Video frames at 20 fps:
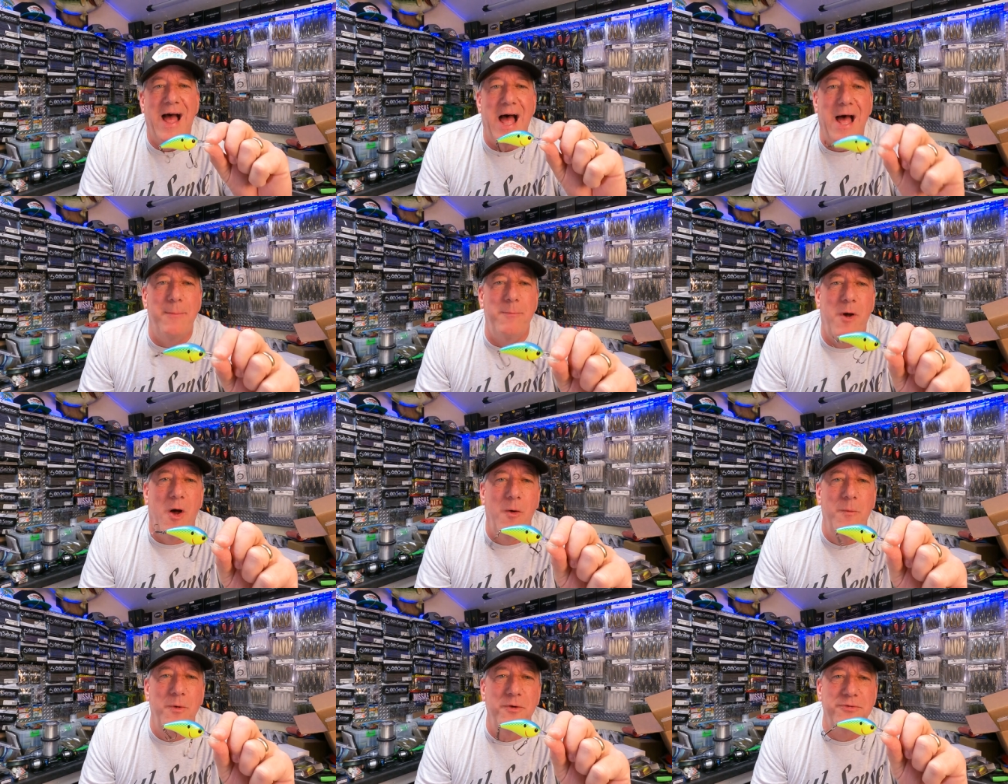
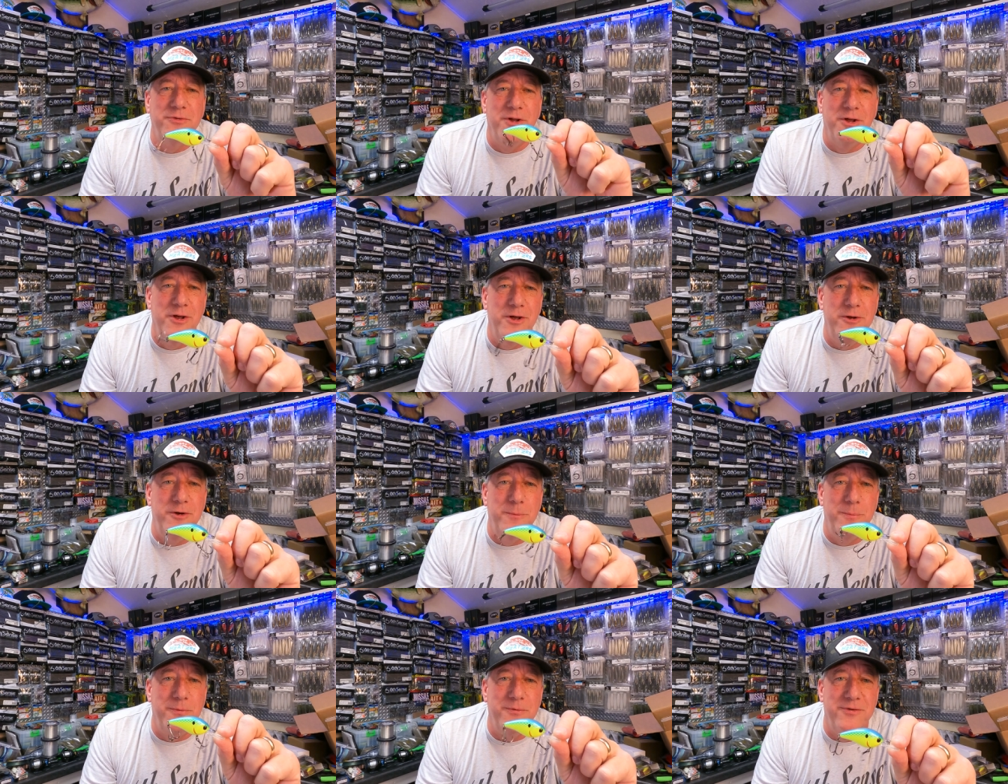I'm almost
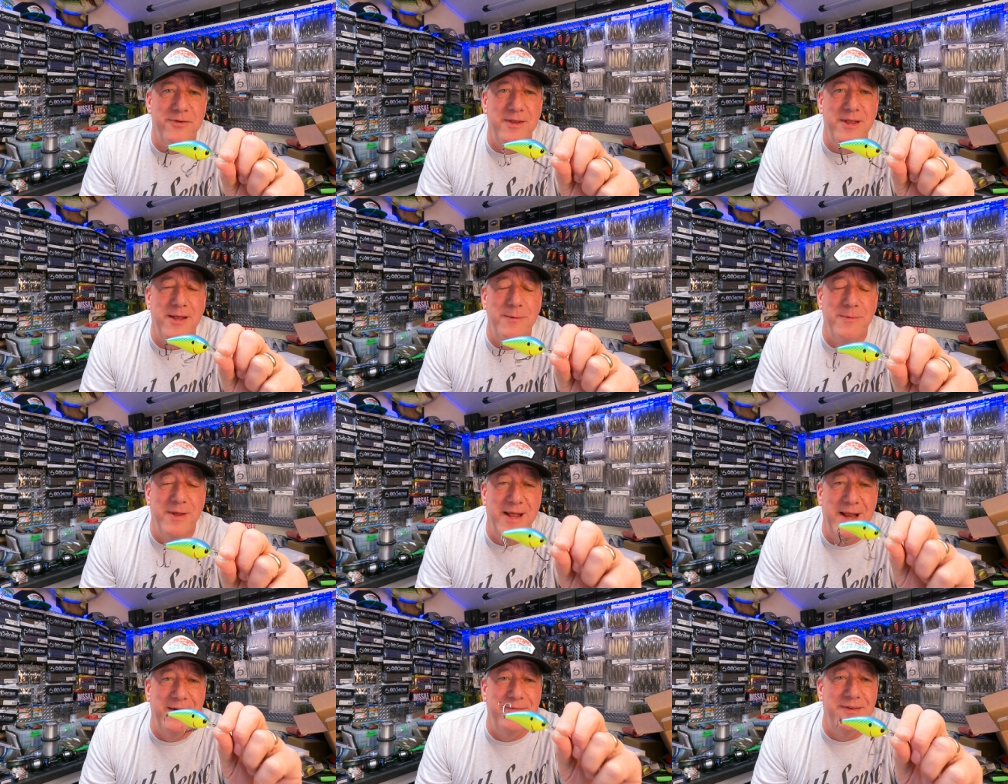
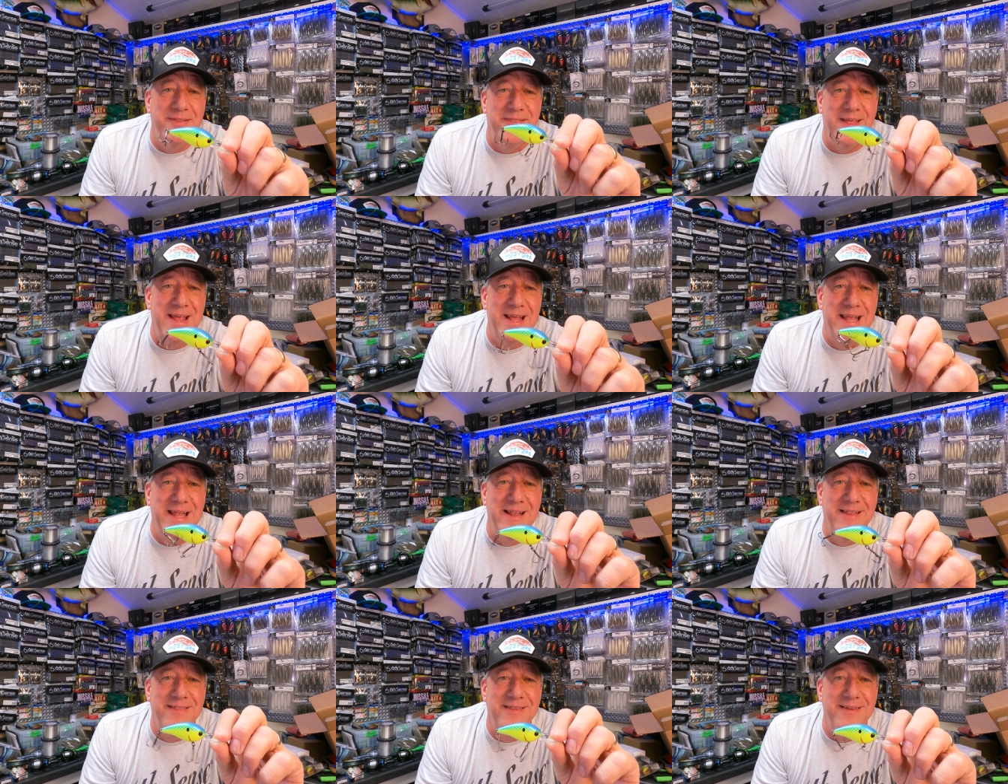100%
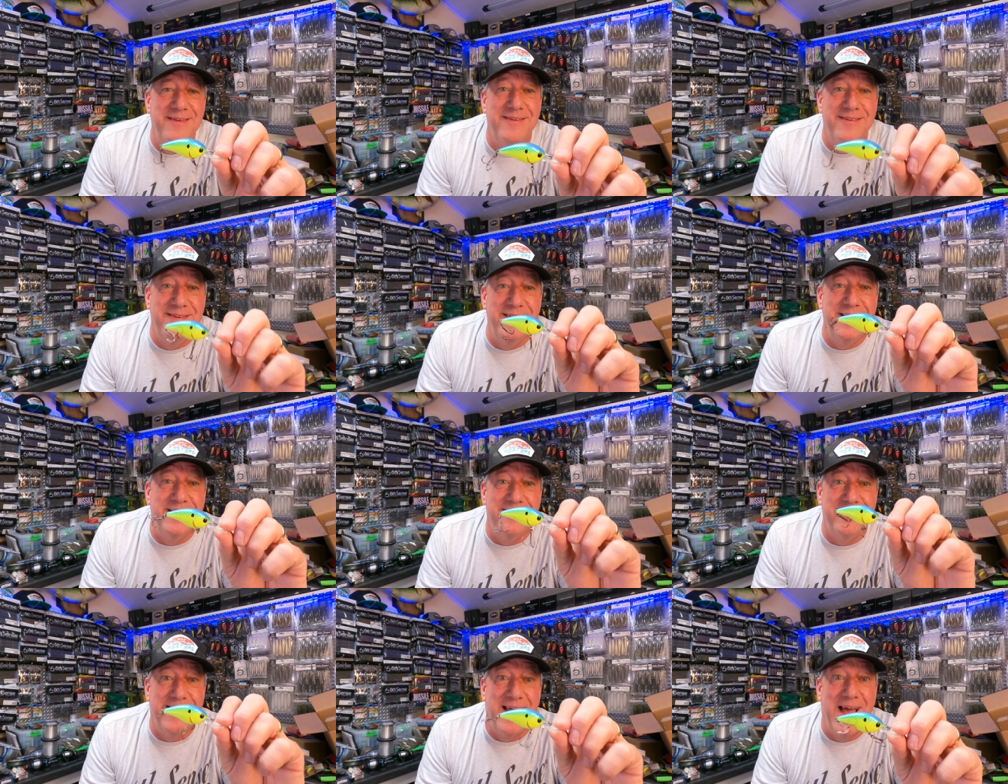everything in this
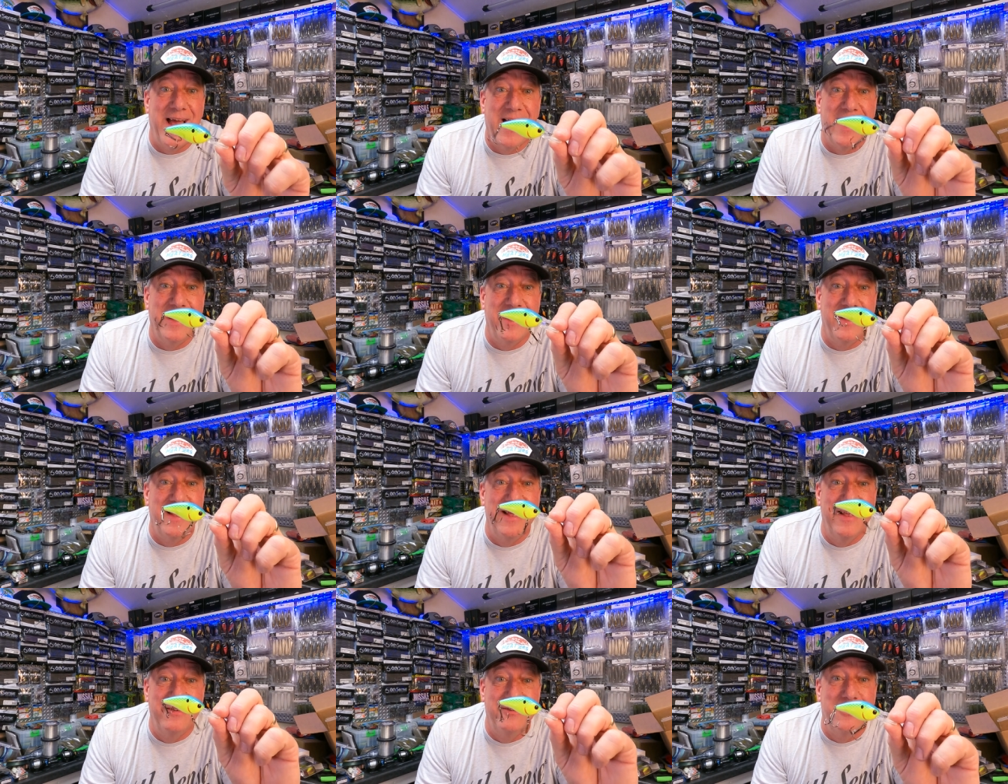six sack
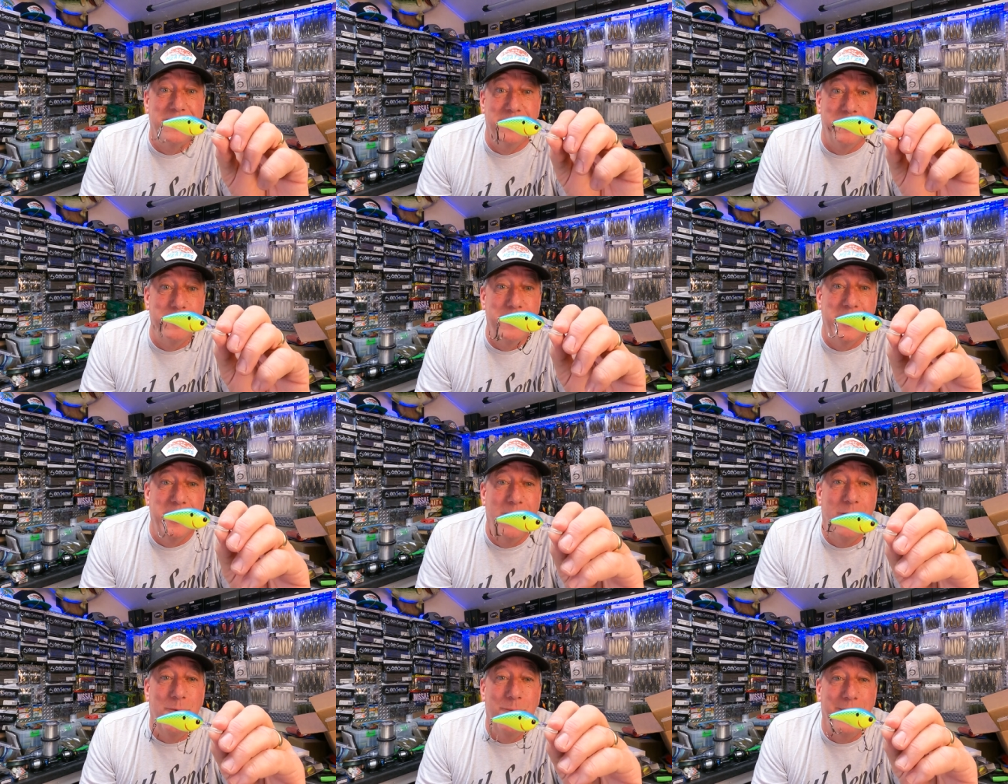is gonna
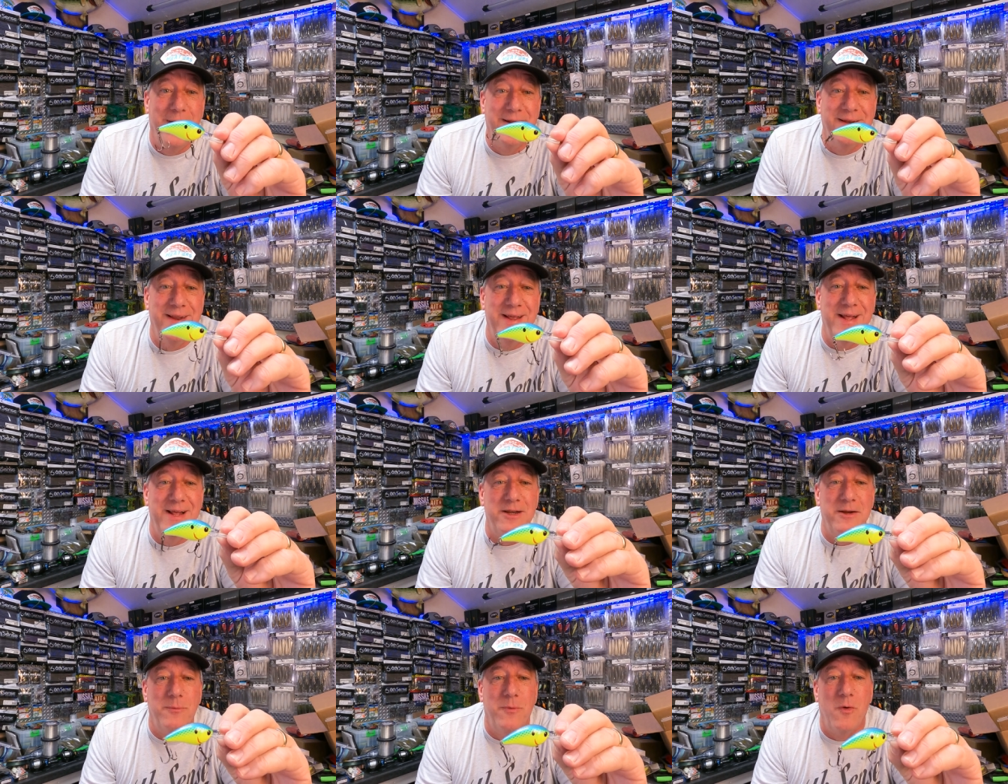be on my
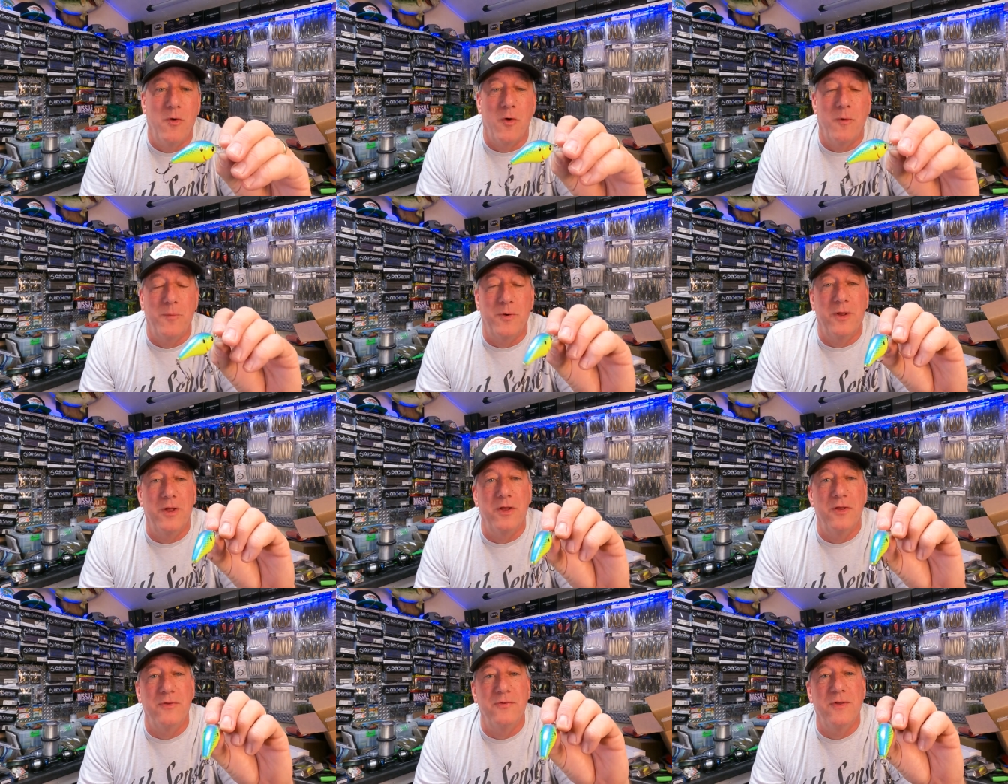deck tomorrow
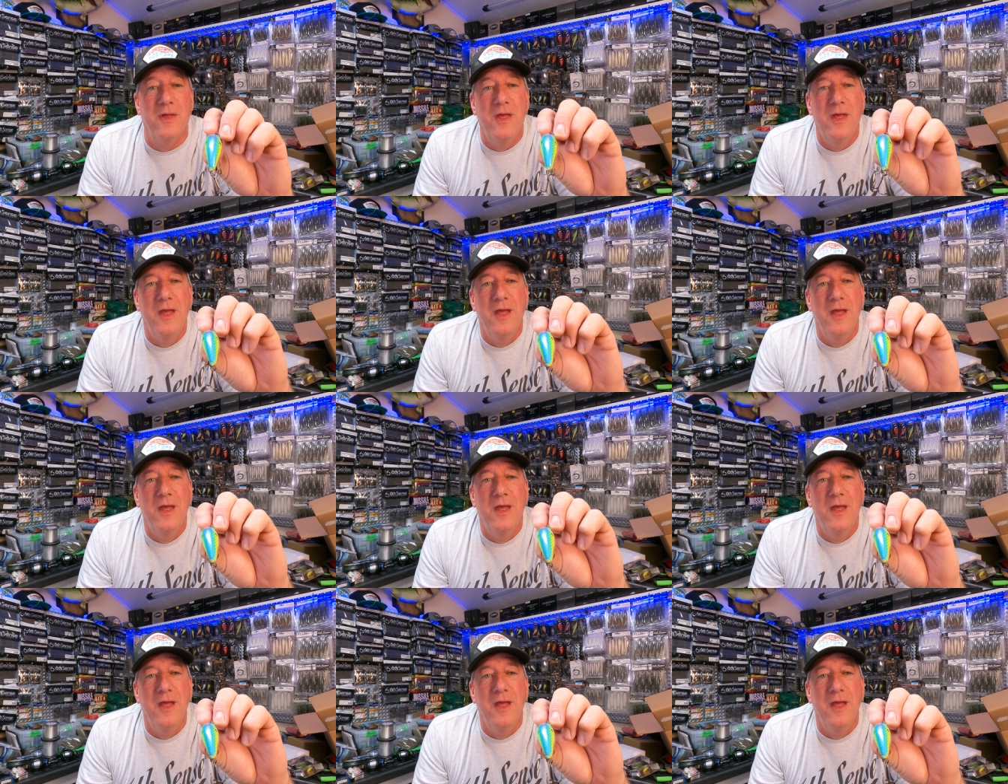because